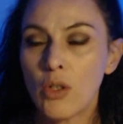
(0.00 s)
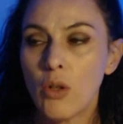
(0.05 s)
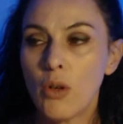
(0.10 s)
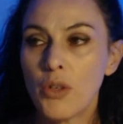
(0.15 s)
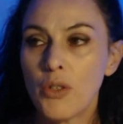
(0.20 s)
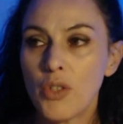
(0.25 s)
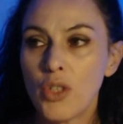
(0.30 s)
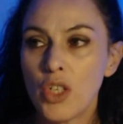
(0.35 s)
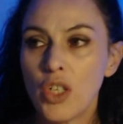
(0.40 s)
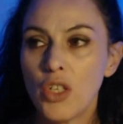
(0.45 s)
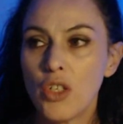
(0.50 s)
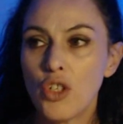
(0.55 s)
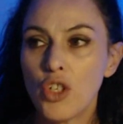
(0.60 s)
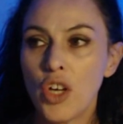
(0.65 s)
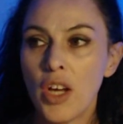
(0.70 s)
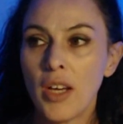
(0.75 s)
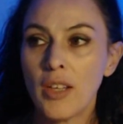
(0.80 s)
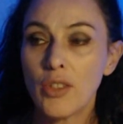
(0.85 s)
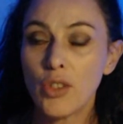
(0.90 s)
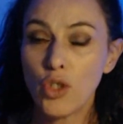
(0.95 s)
close to your
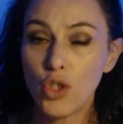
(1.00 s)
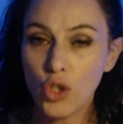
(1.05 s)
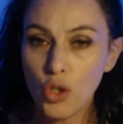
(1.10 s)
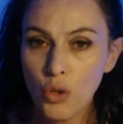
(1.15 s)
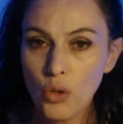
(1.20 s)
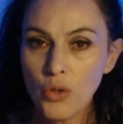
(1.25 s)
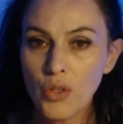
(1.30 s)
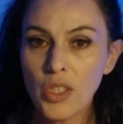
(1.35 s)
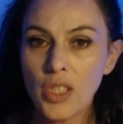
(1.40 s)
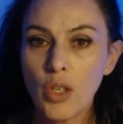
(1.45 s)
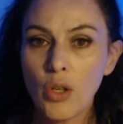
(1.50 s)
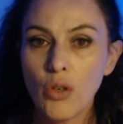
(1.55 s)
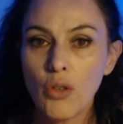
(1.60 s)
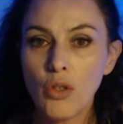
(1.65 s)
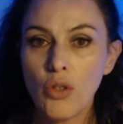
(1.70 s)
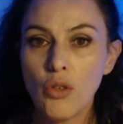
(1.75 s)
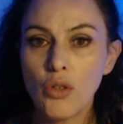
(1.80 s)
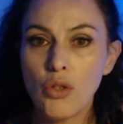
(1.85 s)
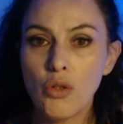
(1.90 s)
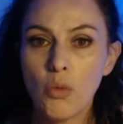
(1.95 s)
chest, choosing who
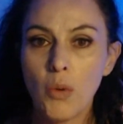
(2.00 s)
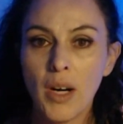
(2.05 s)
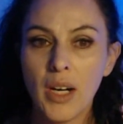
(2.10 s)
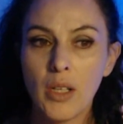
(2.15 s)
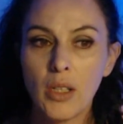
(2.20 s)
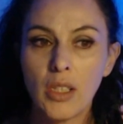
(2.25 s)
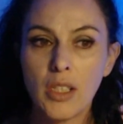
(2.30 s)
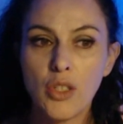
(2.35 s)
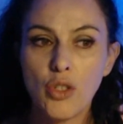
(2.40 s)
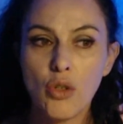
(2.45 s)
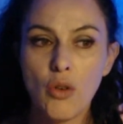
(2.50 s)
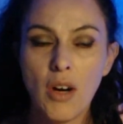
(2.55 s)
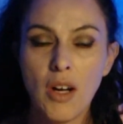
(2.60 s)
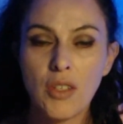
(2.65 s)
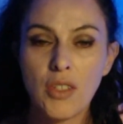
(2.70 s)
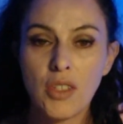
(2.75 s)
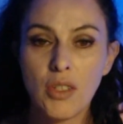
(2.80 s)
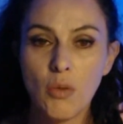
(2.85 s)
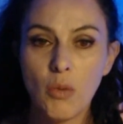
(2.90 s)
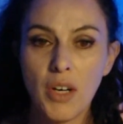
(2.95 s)
you directly
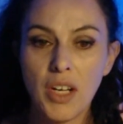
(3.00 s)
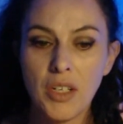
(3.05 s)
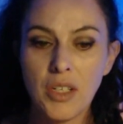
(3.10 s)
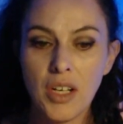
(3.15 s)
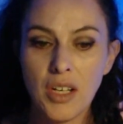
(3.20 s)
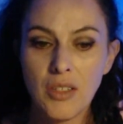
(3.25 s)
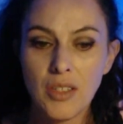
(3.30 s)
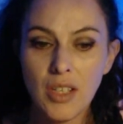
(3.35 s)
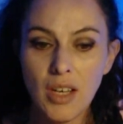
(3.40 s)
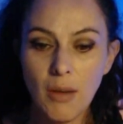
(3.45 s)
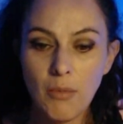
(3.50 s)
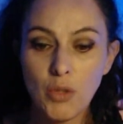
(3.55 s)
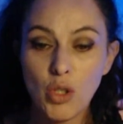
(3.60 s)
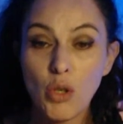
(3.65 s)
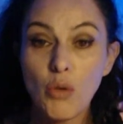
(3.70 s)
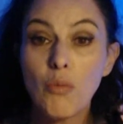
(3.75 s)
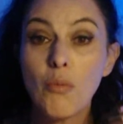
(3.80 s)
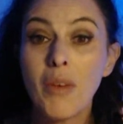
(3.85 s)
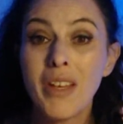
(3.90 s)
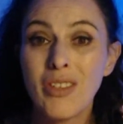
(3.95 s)
trust when it does come
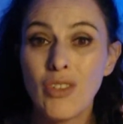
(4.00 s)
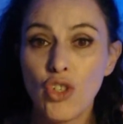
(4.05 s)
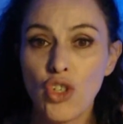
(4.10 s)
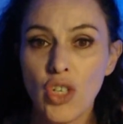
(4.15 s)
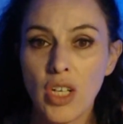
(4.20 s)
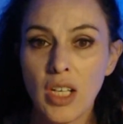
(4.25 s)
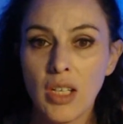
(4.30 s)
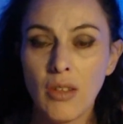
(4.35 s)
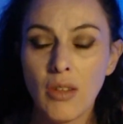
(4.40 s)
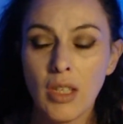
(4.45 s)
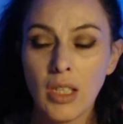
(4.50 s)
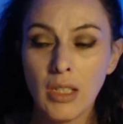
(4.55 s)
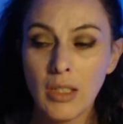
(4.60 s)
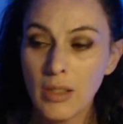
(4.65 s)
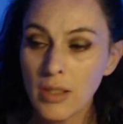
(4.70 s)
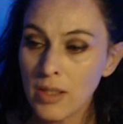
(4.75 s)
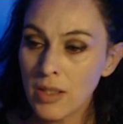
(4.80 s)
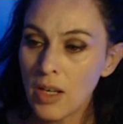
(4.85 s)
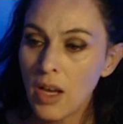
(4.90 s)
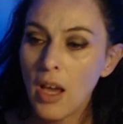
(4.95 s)
to mentioning
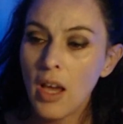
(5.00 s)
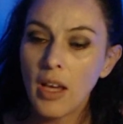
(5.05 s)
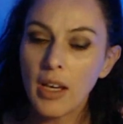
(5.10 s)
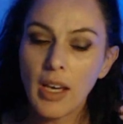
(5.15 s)
things,